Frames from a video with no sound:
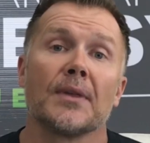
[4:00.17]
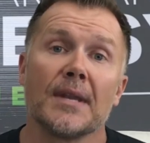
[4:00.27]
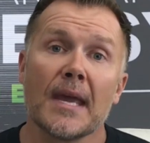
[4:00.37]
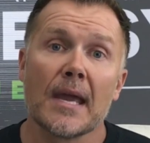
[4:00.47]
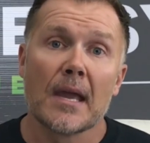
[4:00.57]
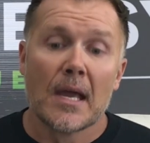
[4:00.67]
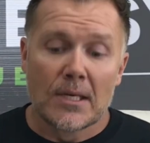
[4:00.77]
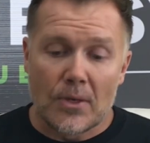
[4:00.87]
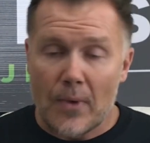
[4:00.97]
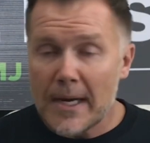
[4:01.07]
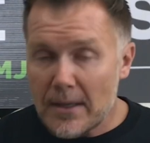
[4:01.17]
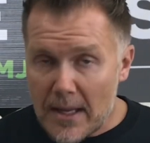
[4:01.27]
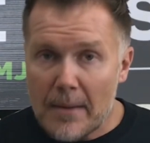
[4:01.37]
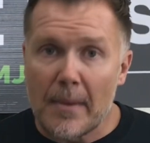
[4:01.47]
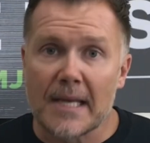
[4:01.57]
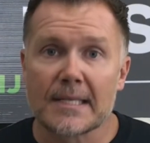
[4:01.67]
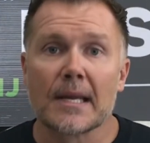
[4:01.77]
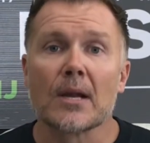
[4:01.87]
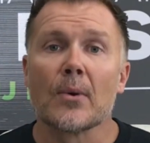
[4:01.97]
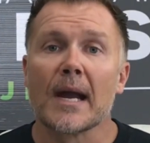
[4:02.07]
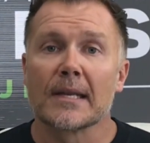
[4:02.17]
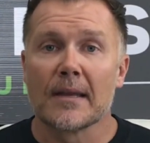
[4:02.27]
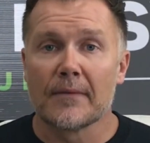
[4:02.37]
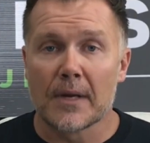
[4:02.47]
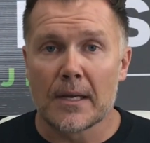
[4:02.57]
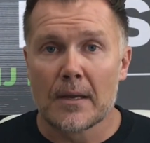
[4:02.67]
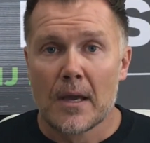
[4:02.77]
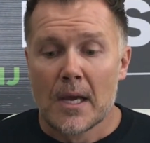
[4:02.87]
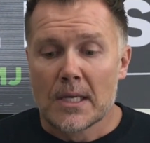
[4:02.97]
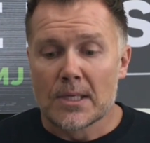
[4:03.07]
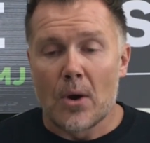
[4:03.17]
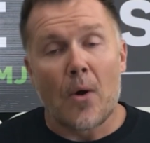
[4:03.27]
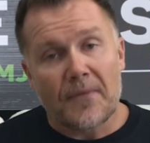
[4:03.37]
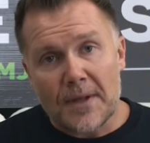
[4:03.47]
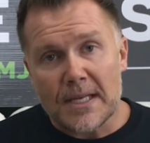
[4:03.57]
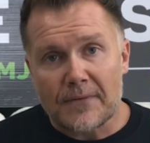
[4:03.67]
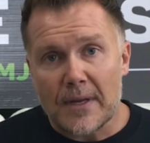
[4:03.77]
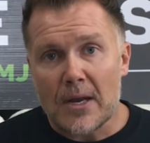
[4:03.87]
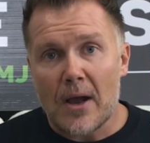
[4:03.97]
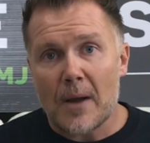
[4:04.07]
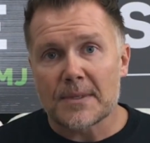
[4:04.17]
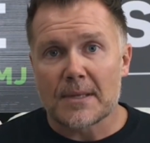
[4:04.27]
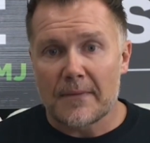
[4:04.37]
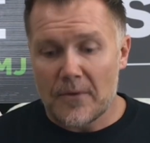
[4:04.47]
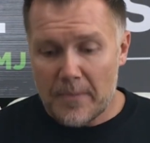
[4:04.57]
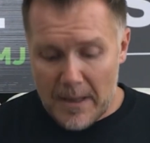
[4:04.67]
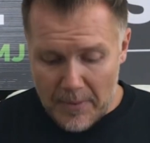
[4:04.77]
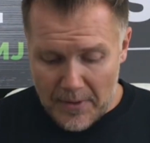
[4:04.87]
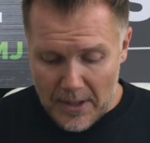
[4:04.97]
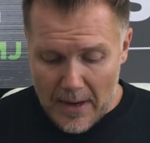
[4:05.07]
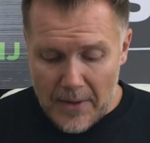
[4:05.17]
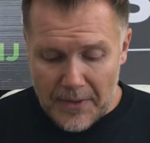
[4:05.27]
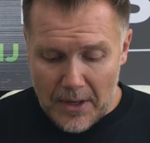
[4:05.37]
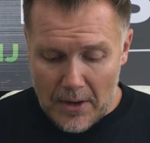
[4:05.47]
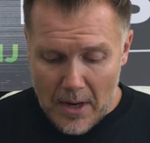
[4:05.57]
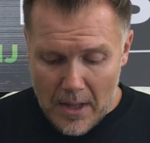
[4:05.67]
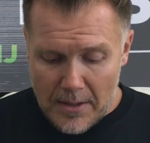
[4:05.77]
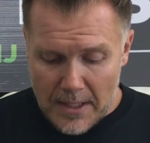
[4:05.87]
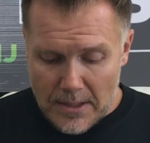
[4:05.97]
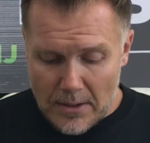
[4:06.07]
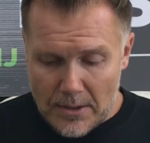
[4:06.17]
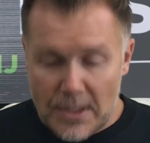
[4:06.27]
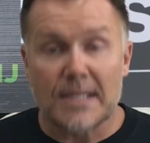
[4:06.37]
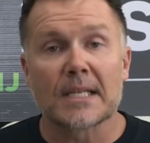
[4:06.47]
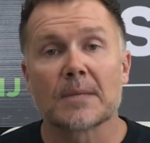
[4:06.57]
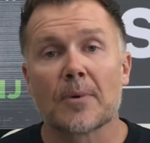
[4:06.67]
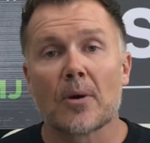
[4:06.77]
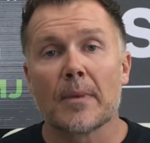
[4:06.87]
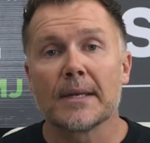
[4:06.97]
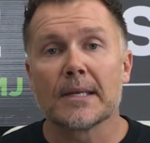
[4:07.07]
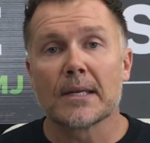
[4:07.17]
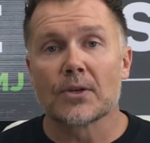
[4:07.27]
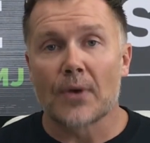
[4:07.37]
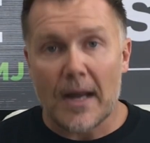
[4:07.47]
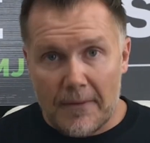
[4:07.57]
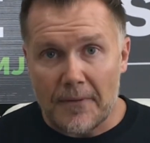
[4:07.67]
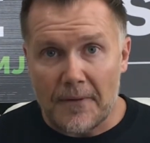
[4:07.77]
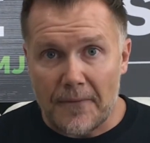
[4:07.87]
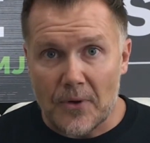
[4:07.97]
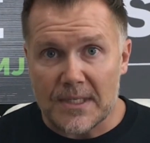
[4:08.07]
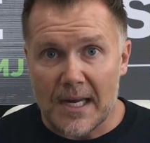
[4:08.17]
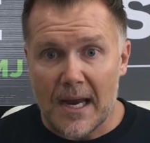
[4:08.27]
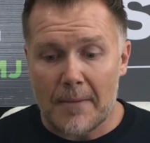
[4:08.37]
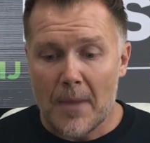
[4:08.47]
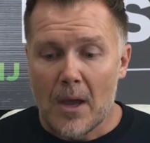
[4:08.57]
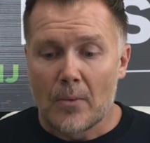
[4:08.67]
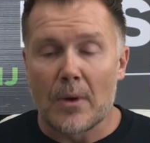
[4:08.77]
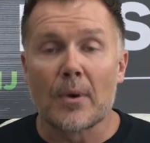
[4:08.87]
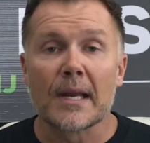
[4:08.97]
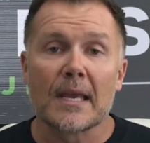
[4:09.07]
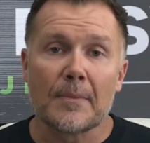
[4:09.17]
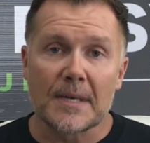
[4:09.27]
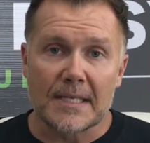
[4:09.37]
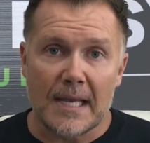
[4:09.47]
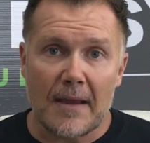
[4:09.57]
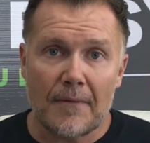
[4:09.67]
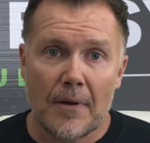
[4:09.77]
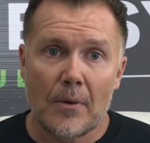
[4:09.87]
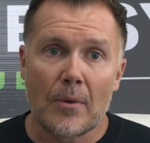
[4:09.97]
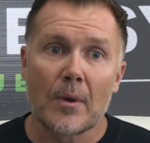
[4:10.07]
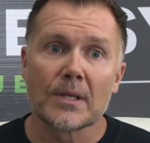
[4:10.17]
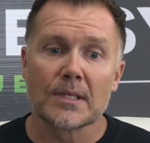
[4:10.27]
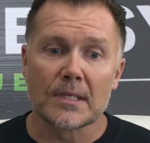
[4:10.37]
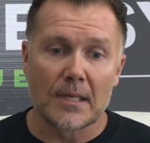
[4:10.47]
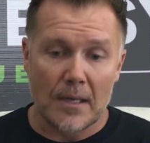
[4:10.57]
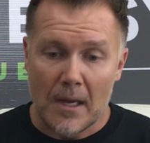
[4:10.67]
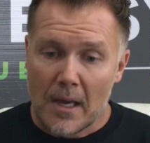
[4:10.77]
the day, to regulate my psychoactivity. So hopefully this video helps some of you people that are out there that are just experimenting and trying for the first time. We want to keep you safe. We want you to